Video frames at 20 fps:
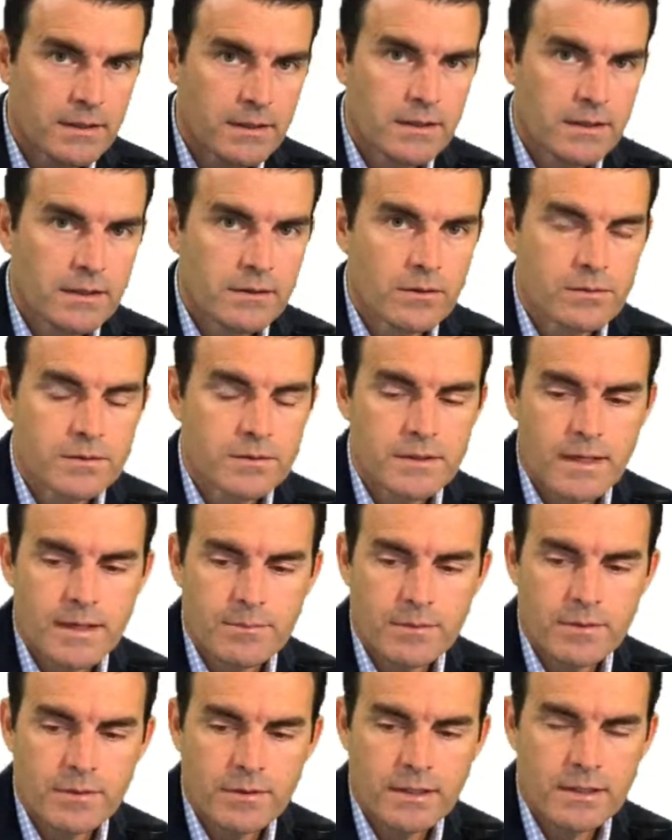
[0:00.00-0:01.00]
those
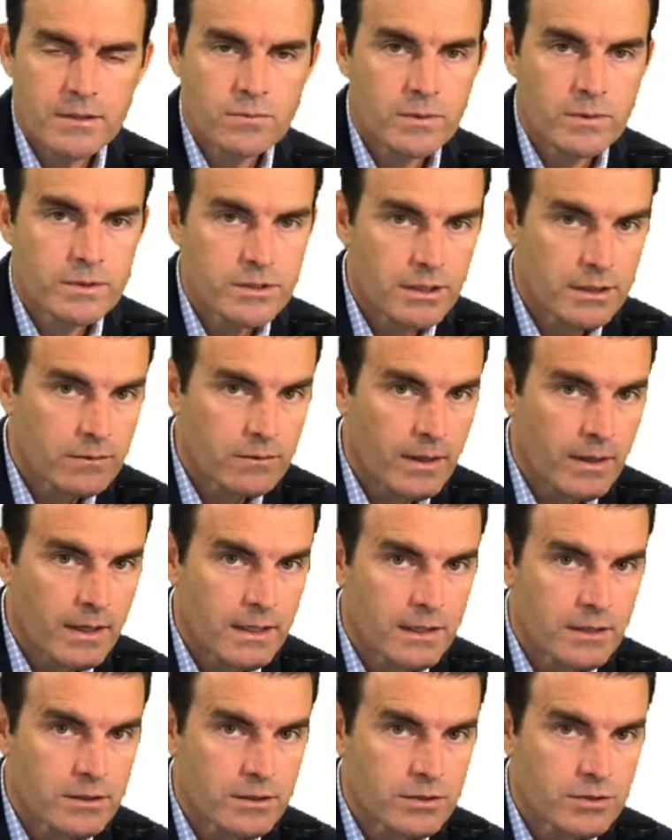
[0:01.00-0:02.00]
type of things, which can
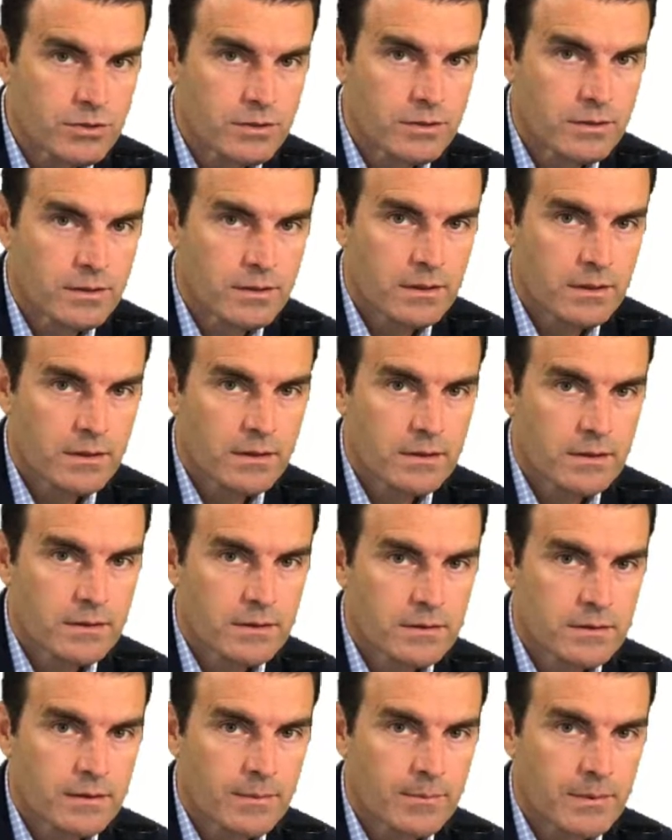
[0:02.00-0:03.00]
range
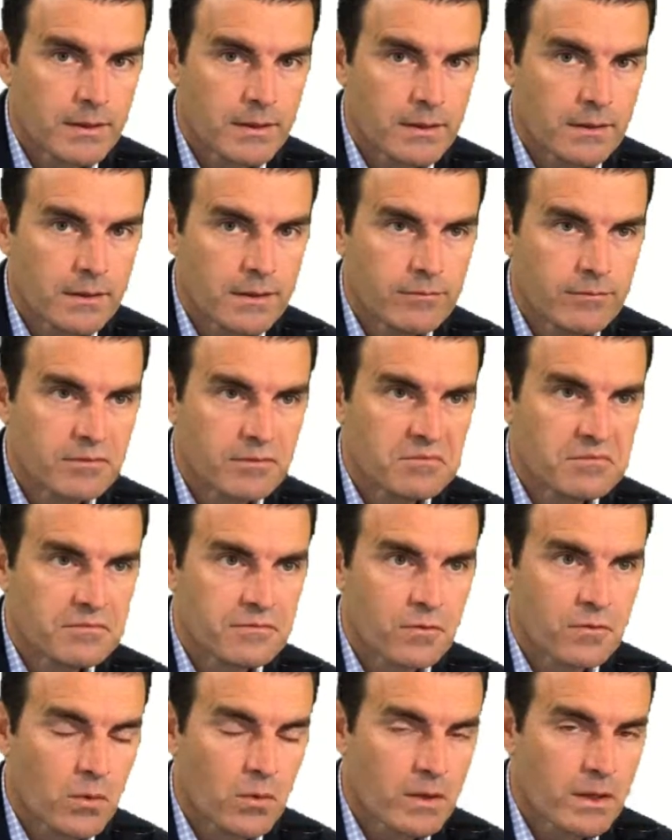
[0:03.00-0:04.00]
typically from
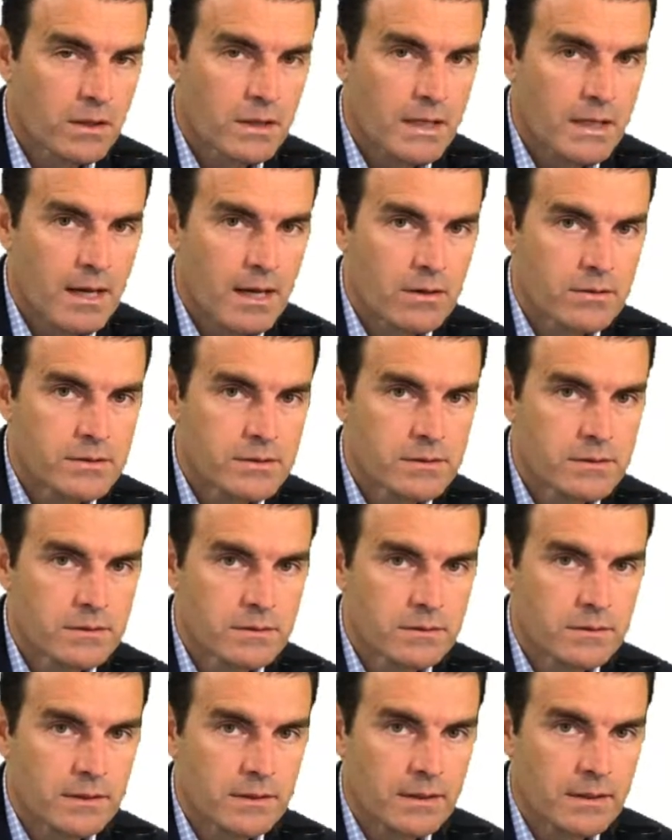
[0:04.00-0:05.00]
$40,000
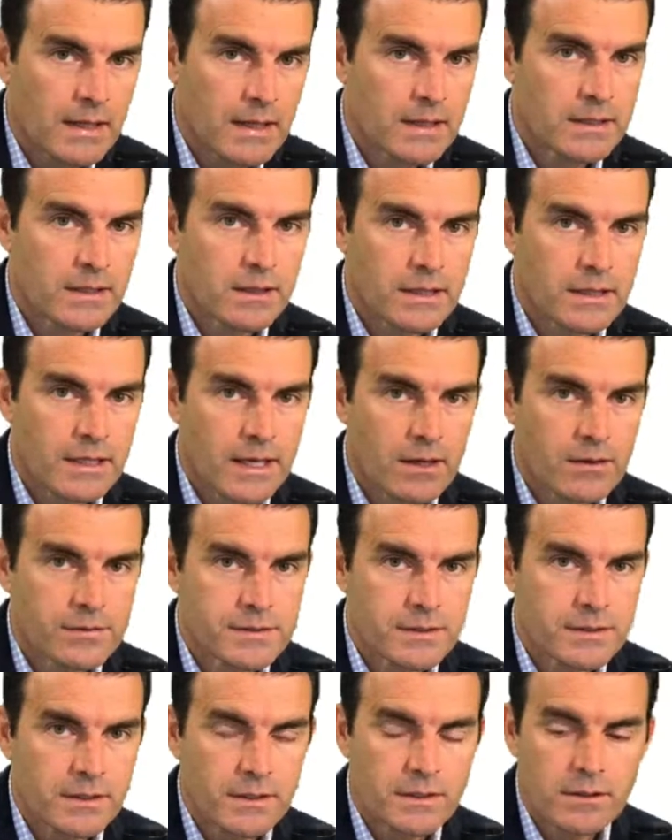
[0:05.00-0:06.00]
to
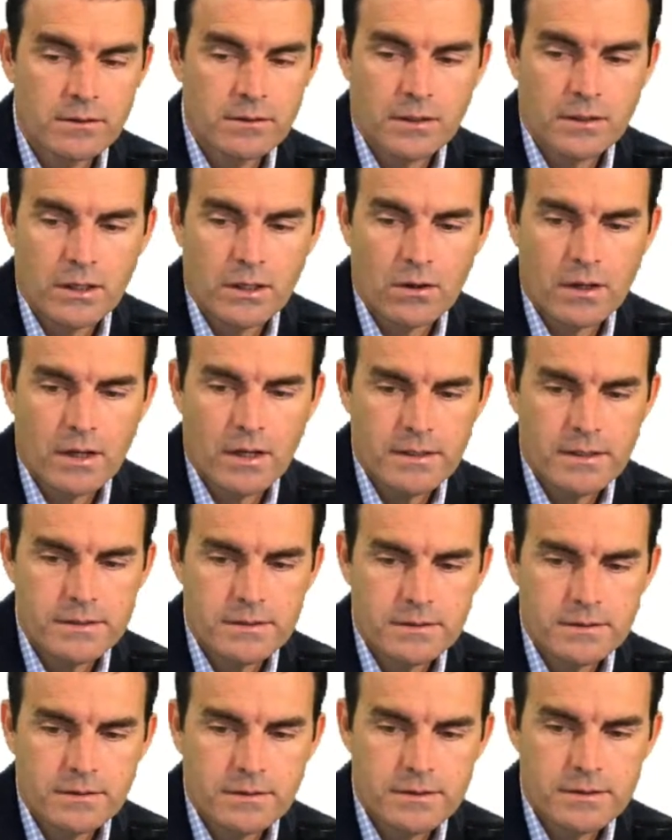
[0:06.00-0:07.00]
$90,000 a year in
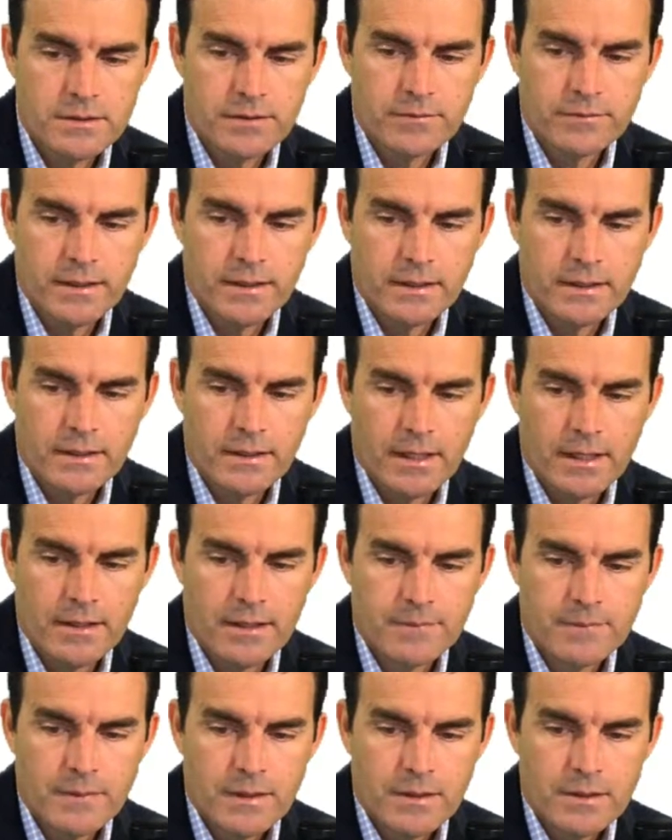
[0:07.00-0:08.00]
cost, stuff like
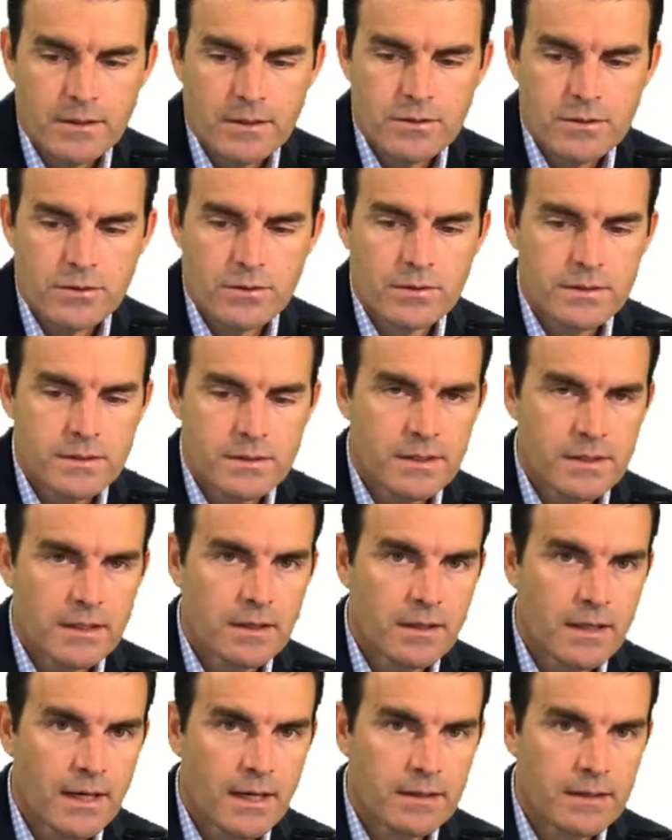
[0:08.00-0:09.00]
that. So instead
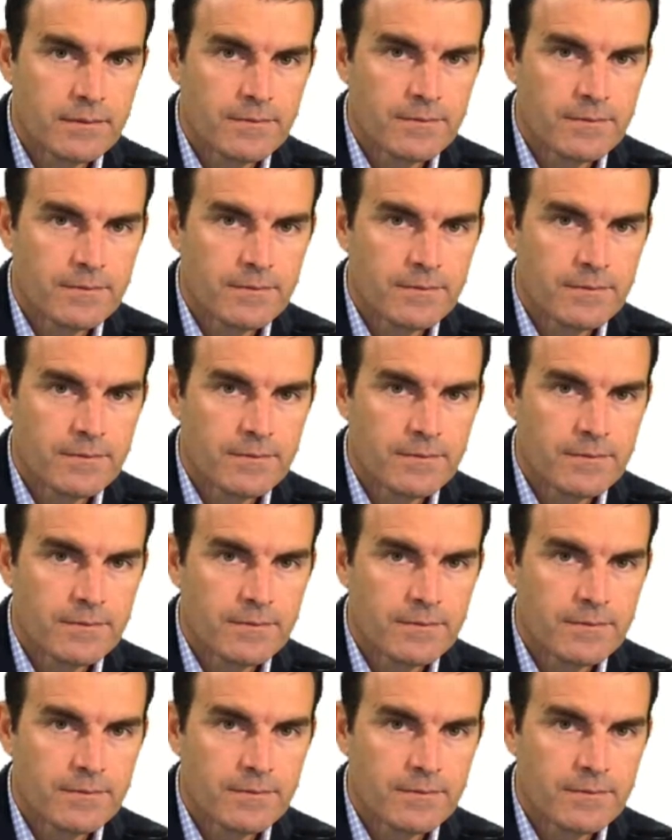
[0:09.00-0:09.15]
of that